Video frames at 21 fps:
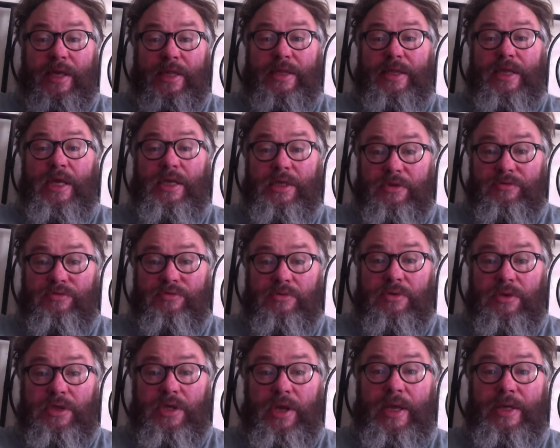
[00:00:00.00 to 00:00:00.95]
and thanks for all
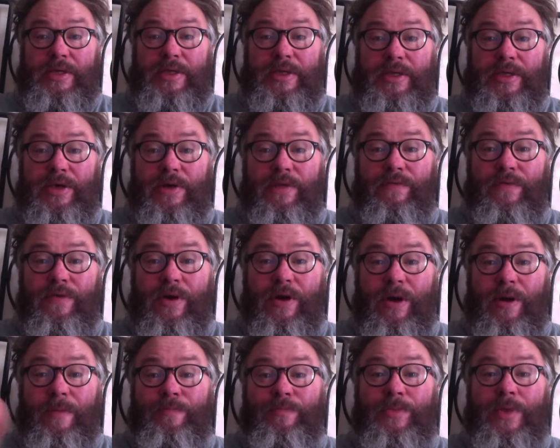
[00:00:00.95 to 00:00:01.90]
the donations so
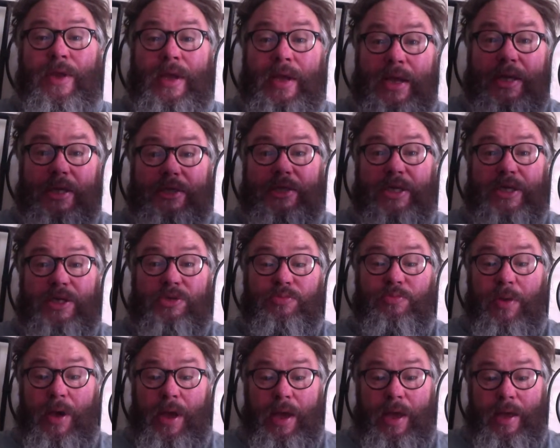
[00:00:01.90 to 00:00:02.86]
far. Cheers,
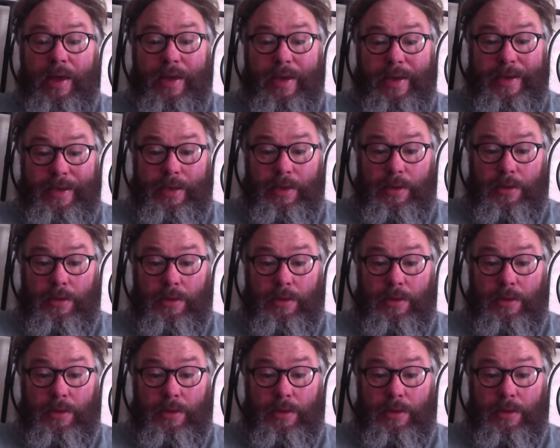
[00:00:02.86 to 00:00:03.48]
bye.